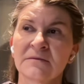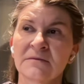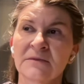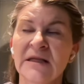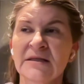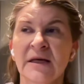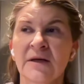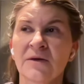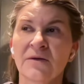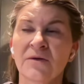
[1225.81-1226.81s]
that's
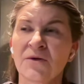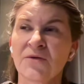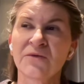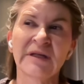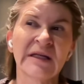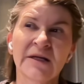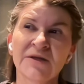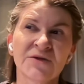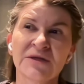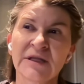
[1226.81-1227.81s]
like
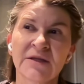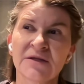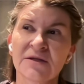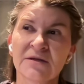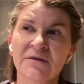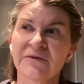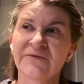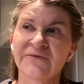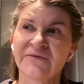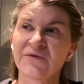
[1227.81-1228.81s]
300 years or
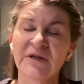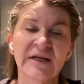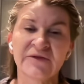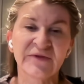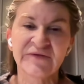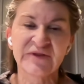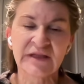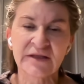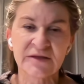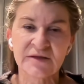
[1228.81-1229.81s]
350
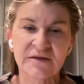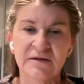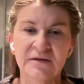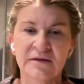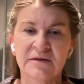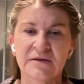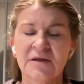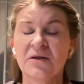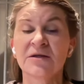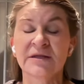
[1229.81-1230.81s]
years it's
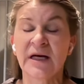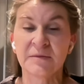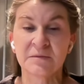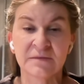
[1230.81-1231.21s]
a long time